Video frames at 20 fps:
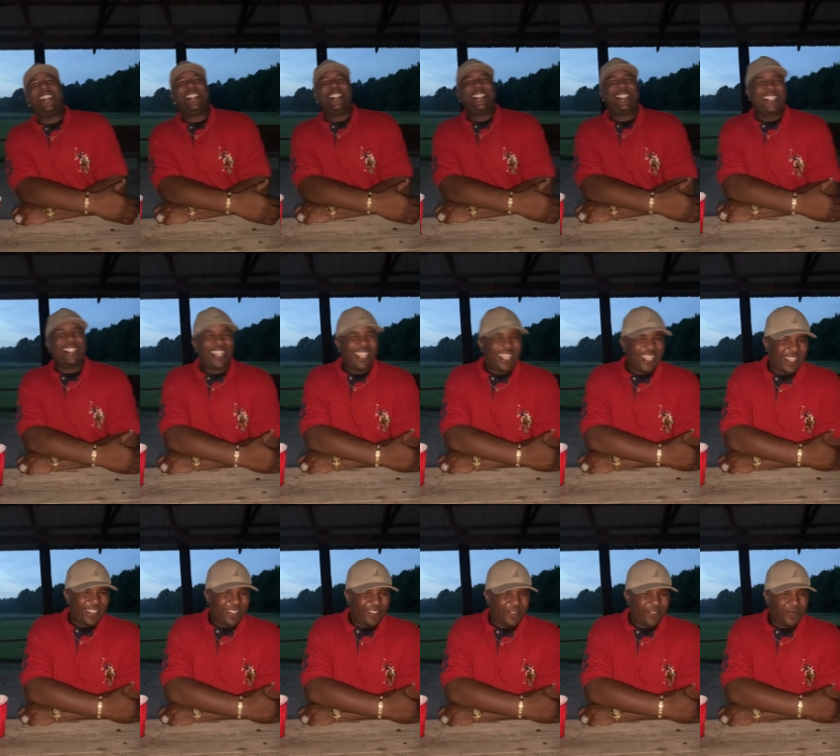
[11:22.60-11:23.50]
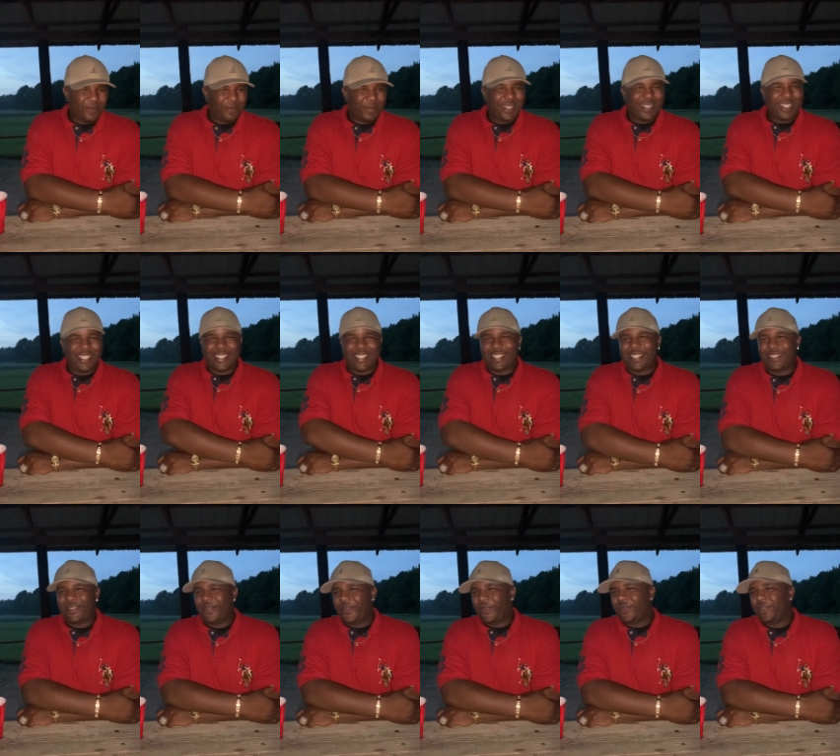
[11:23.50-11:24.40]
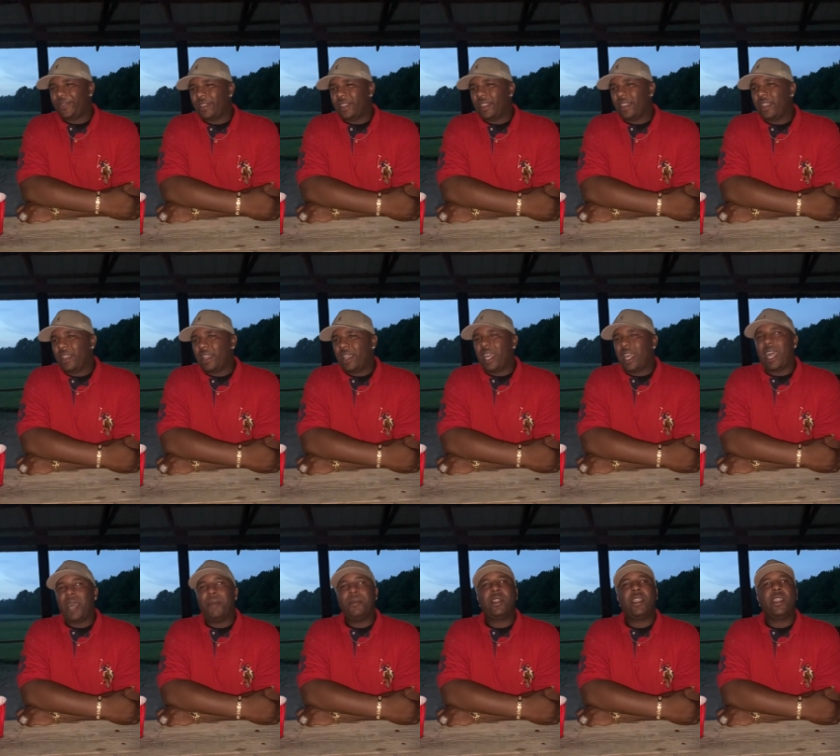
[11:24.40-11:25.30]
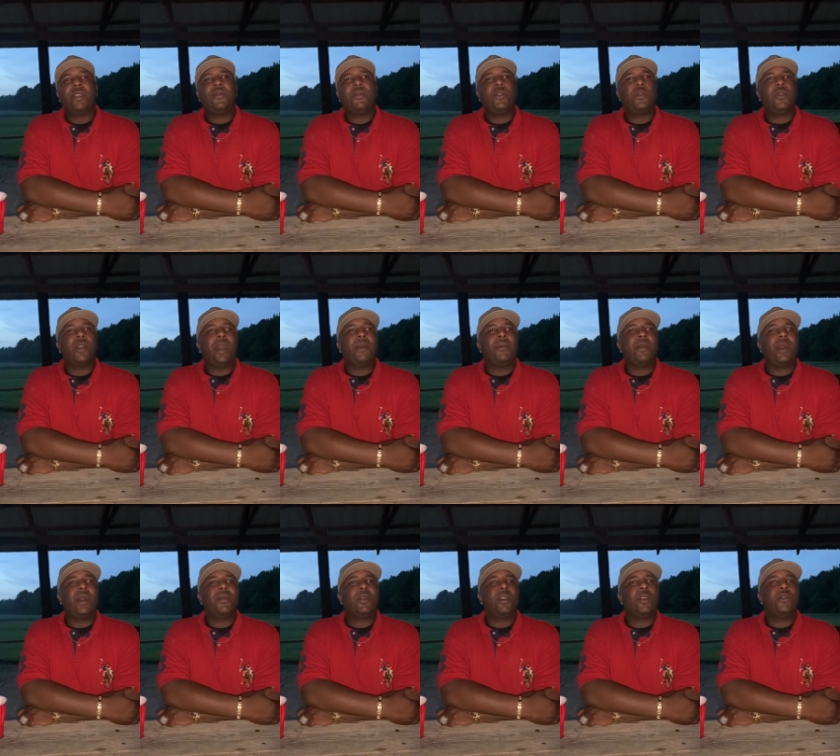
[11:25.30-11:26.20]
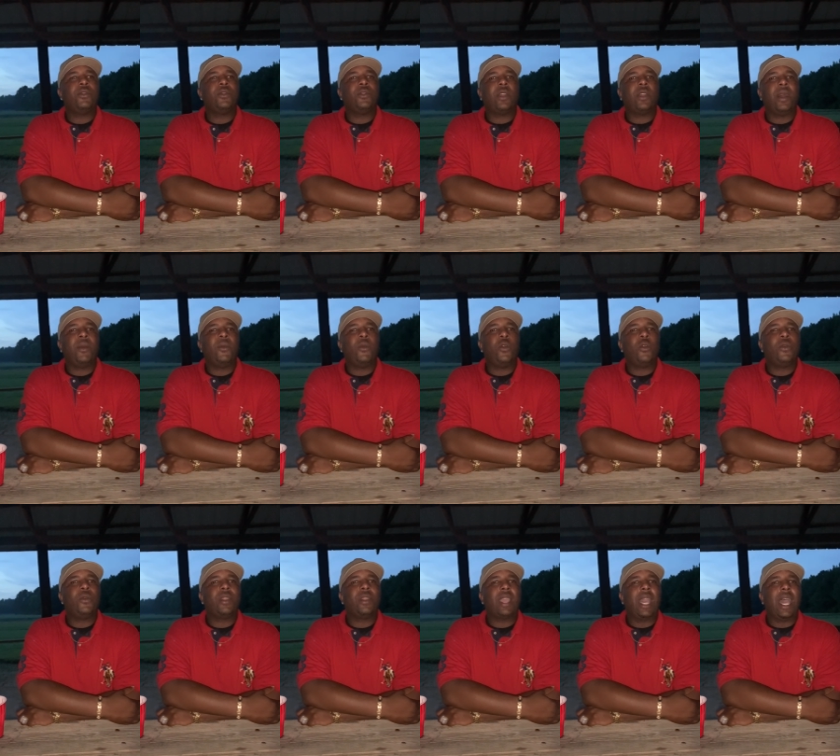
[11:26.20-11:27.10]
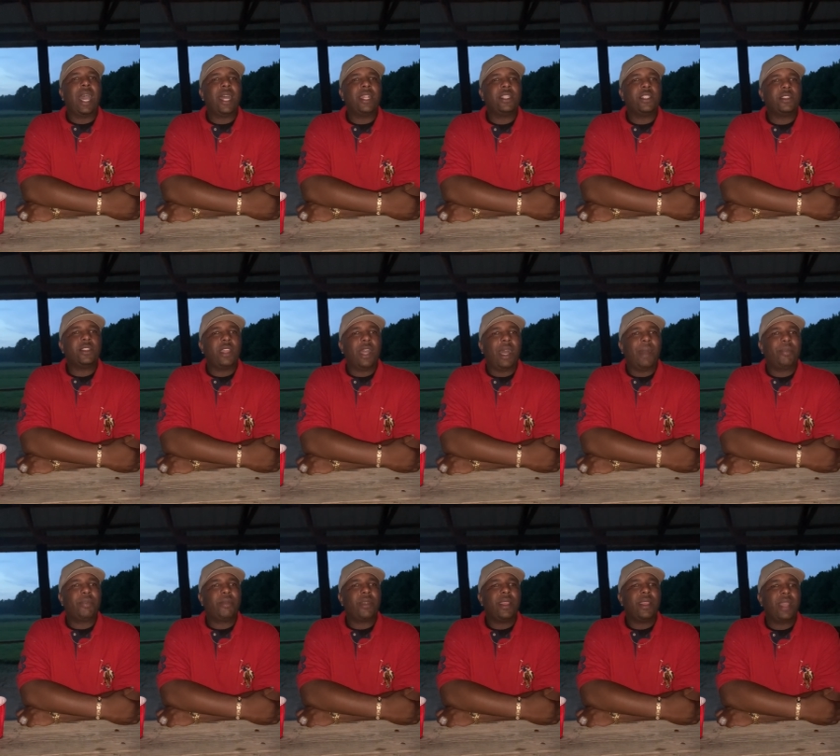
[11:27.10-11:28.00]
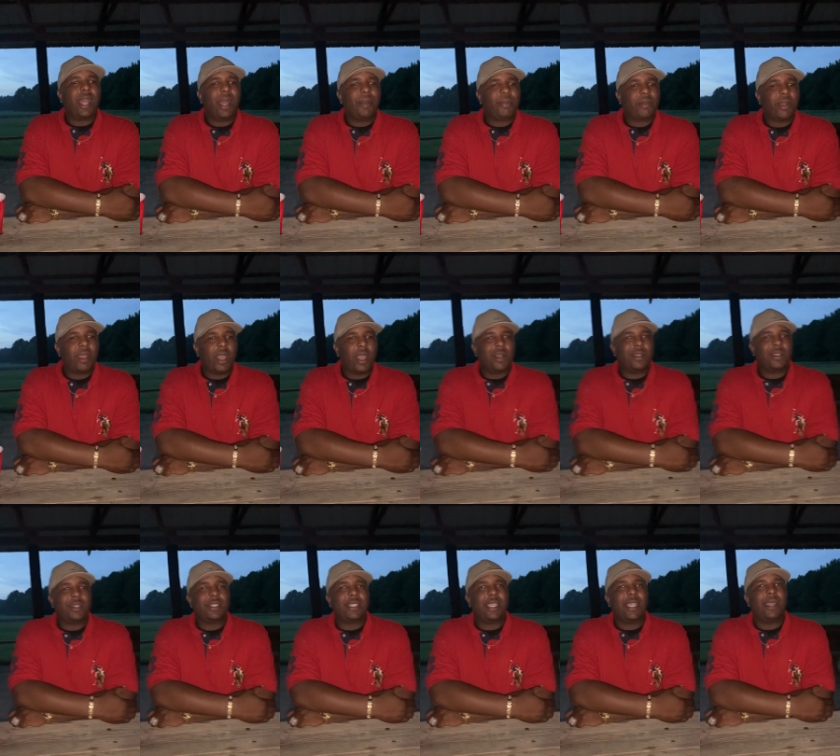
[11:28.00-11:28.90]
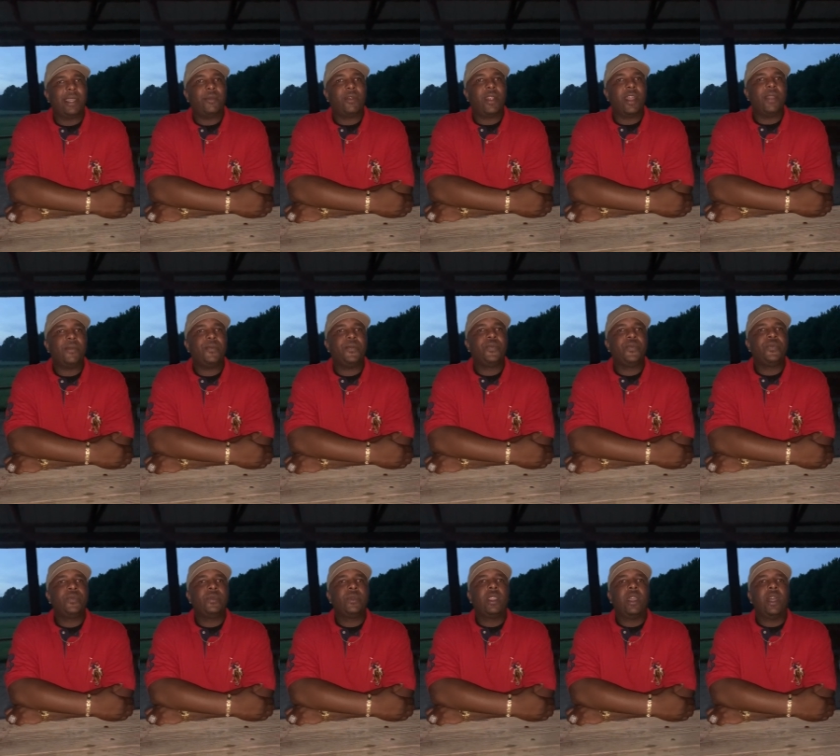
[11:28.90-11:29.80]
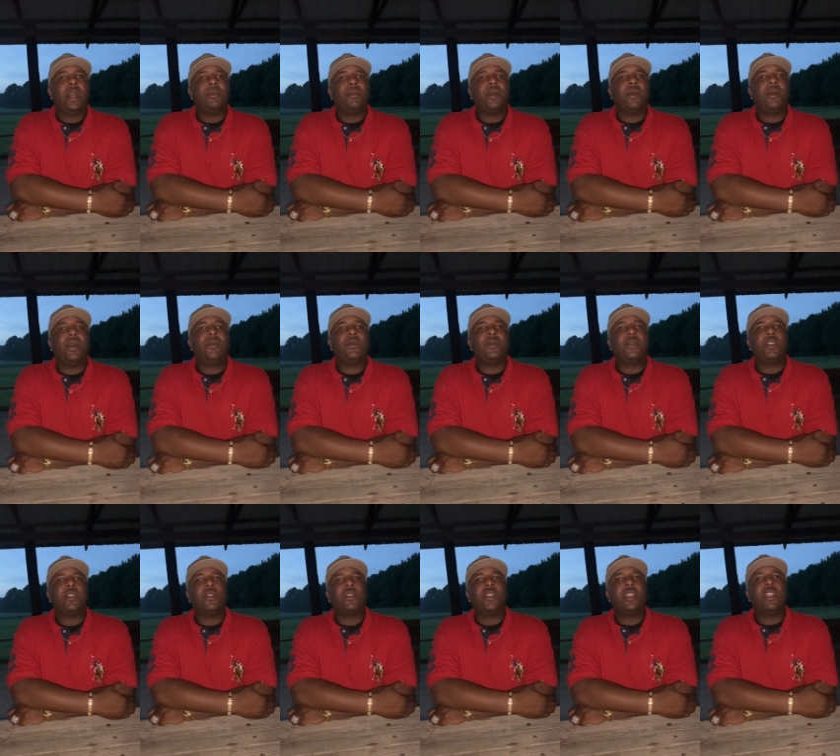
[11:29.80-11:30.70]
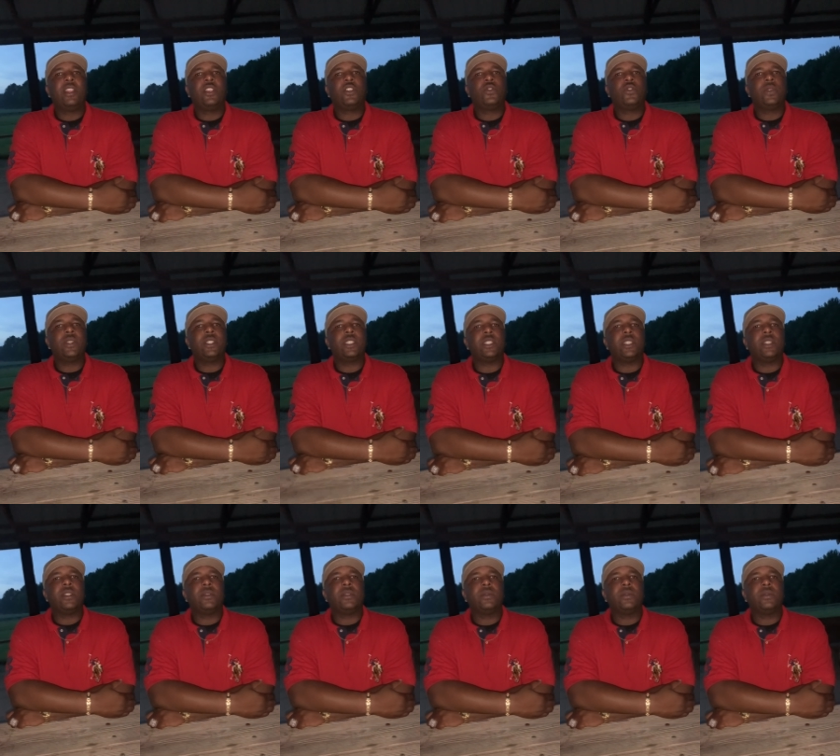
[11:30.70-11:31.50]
the tea, but listen, I'm gonna give you. I'm gonna guide to. I pray all the time, right? Don't get it twisted.